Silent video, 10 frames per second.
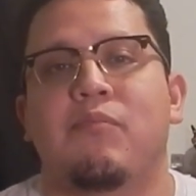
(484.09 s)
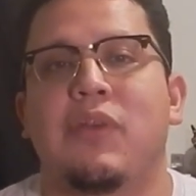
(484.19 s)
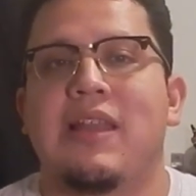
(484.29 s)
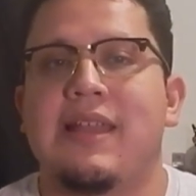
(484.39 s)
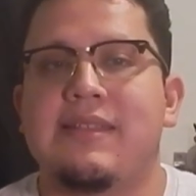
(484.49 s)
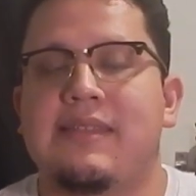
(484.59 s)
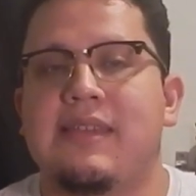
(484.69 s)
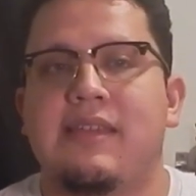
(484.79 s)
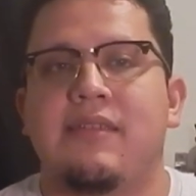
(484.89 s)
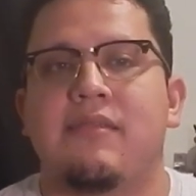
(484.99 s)
But let's
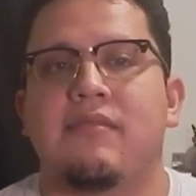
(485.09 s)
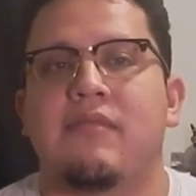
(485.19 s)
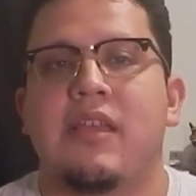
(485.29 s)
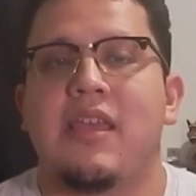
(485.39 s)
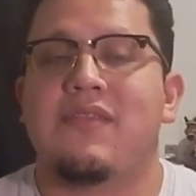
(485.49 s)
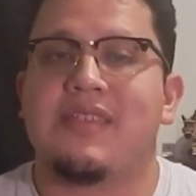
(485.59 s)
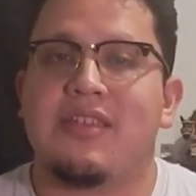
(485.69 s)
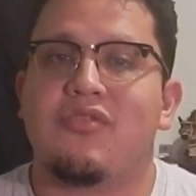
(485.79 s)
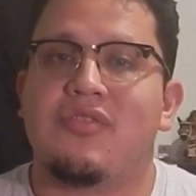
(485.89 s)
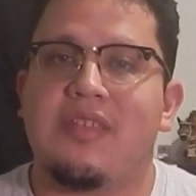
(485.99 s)
see if
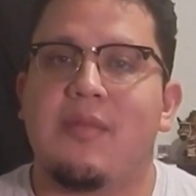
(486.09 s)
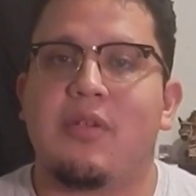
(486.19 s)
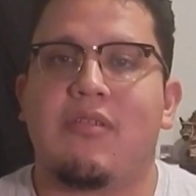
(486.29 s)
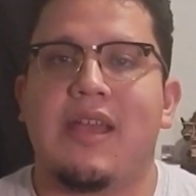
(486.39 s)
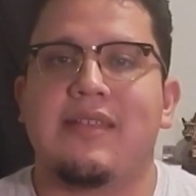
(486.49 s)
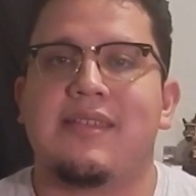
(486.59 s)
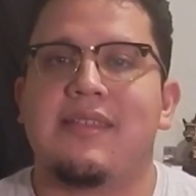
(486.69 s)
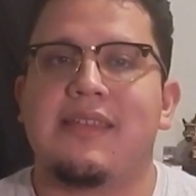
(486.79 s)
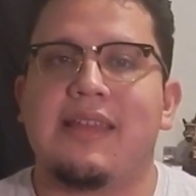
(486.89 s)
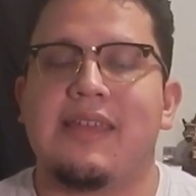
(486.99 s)
centrist Democrats
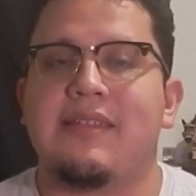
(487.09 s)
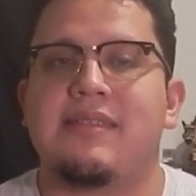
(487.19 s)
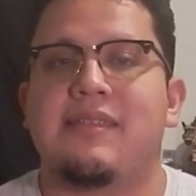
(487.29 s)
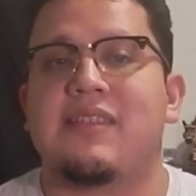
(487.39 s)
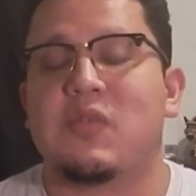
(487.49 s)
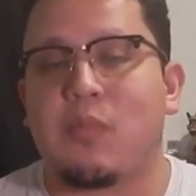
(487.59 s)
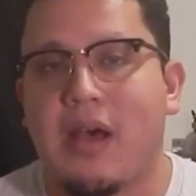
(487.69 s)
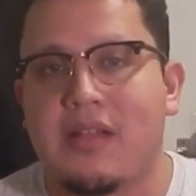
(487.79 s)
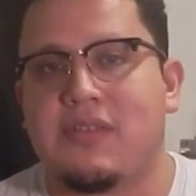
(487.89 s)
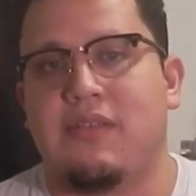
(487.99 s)
and the elites that
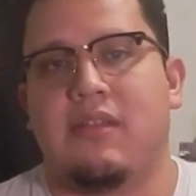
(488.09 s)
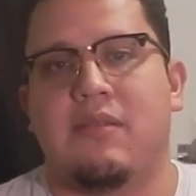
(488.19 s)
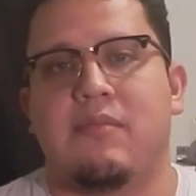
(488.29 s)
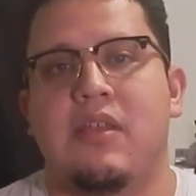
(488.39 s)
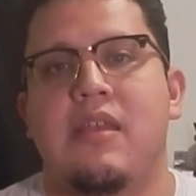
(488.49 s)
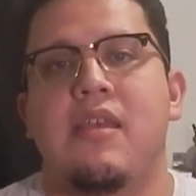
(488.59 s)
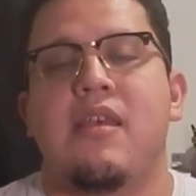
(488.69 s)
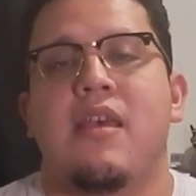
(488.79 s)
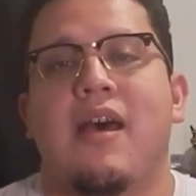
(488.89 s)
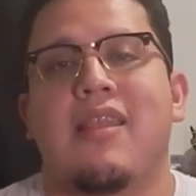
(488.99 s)
sponsor them
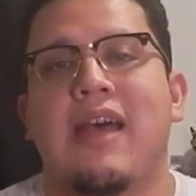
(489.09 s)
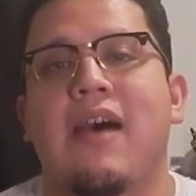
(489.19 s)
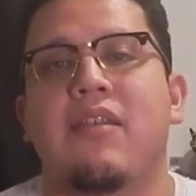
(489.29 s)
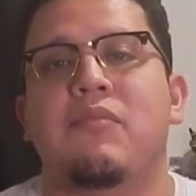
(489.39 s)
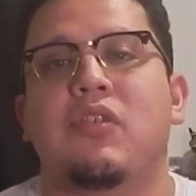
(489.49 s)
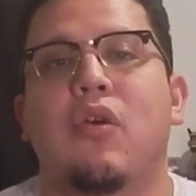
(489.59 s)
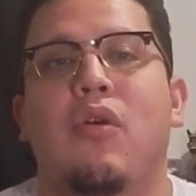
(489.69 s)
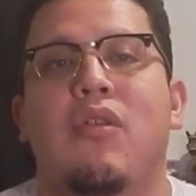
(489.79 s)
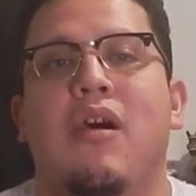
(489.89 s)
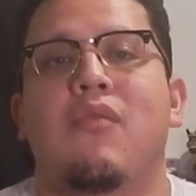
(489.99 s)
allow them to
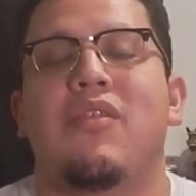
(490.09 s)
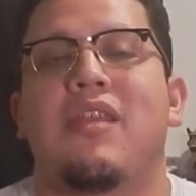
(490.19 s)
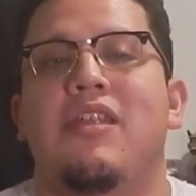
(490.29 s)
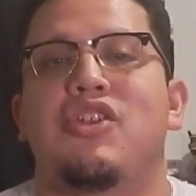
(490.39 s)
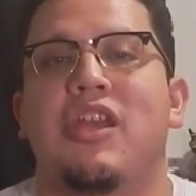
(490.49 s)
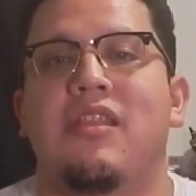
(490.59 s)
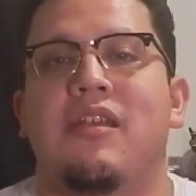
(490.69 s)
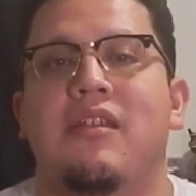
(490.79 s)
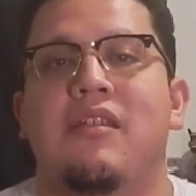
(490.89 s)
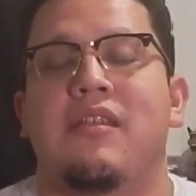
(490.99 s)
go along with an
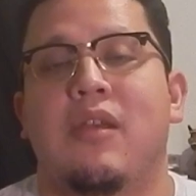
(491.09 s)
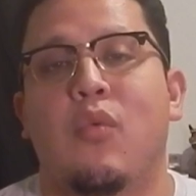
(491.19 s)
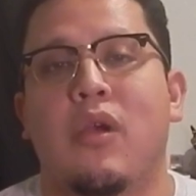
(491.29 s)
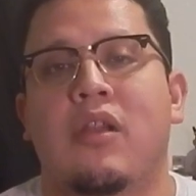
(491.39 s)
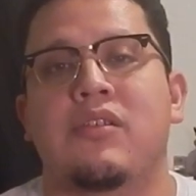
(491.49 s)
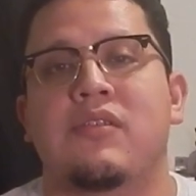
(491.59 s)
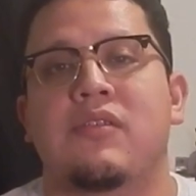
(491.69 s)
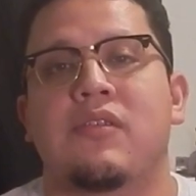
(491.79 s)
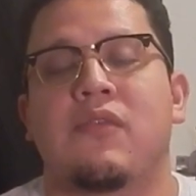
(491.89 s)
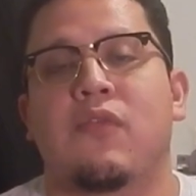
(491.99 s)
agenda that
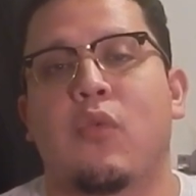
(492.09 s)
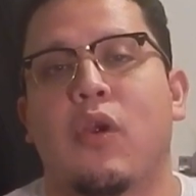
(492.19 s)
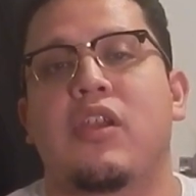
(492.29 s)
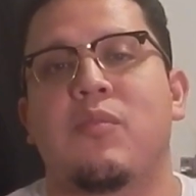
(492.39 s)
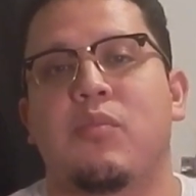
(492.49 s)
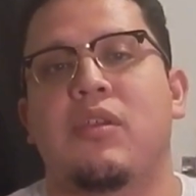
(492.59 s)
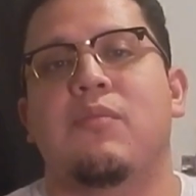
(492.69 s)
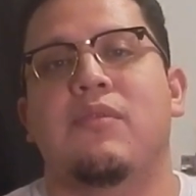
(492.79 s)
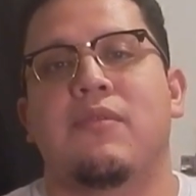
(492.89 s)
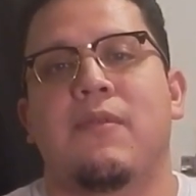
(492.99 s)
works for working people.